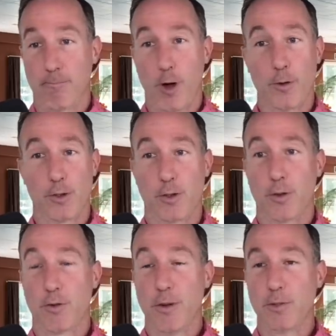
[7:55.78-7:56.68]
I would just go
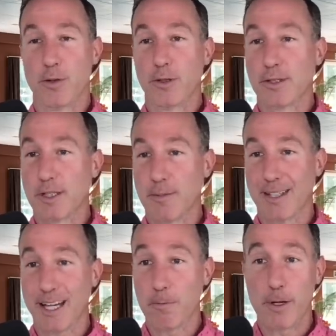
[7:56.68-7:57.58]
into crypto because it seems
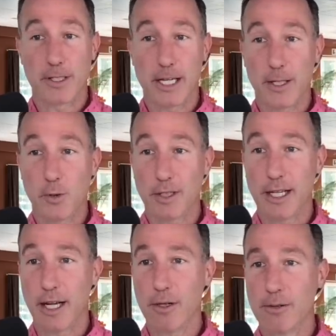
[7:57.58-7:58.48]
like everybody's getting into it
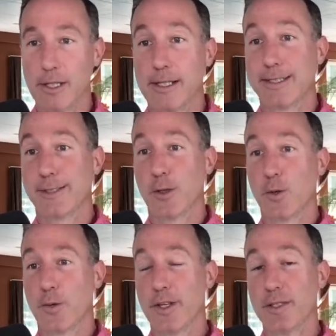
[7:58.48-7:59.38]
anyhow.
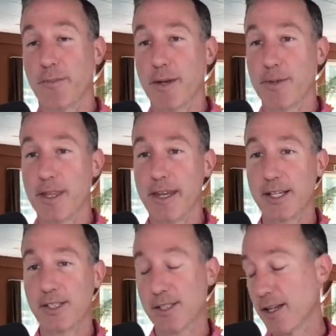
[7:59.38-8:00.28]
So this might be the
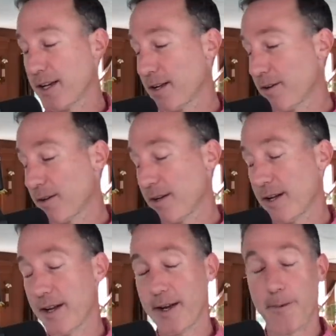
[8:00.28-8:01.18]
next uh,
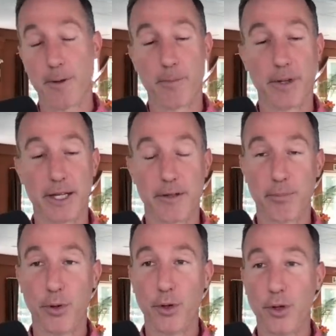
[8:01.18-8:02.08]
uh, big
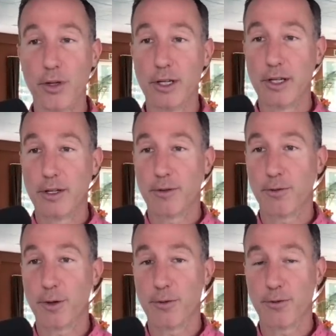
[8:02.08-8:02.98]
pull
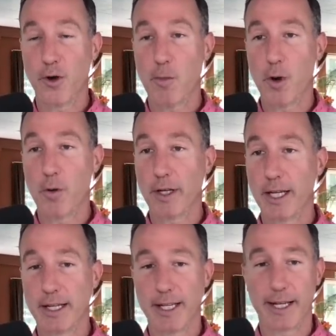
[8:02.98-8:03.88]
for FOMO
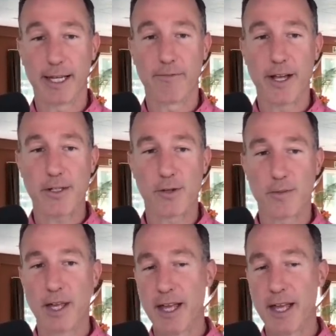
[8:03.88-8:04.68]
and uh, investors.